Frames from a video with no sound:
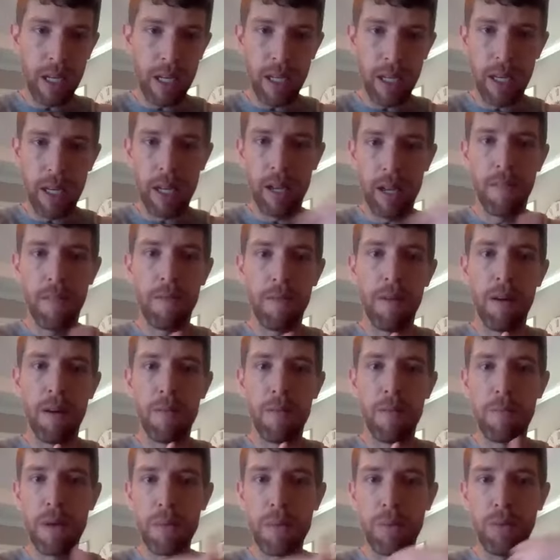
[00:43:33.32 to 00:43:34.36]
it, of,
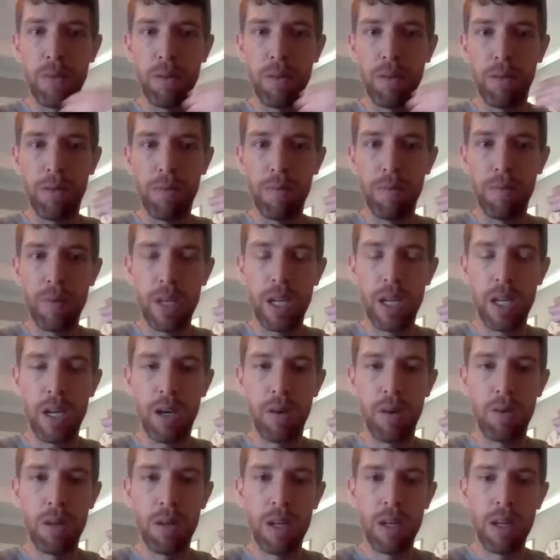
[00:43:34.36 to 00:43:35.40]
of people, you know,
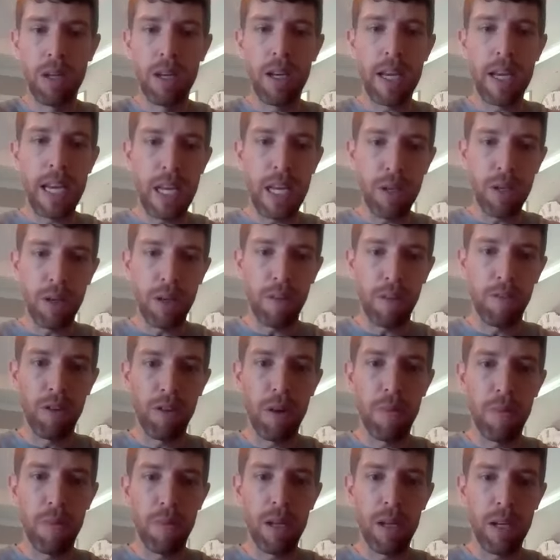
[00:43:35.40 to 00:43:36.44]
healing
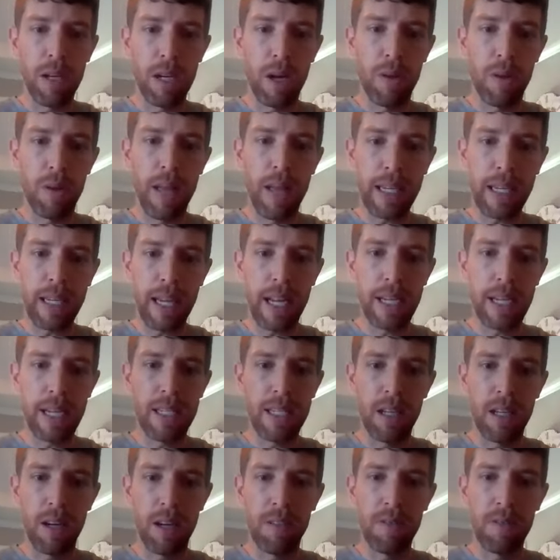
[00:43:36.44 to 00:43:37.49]
from it, you know, that kind of
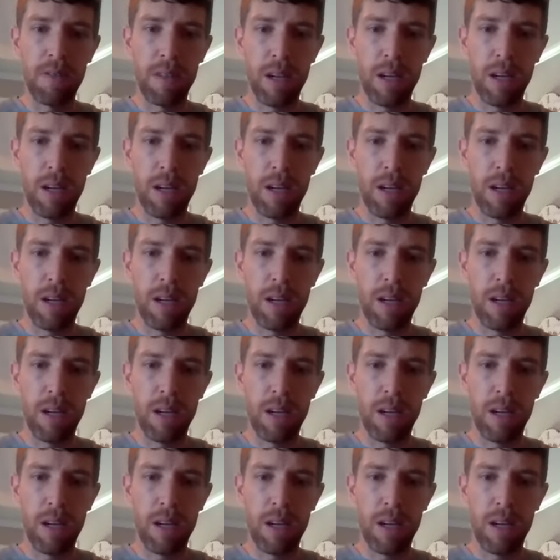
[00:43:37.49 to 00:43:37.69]
stuff.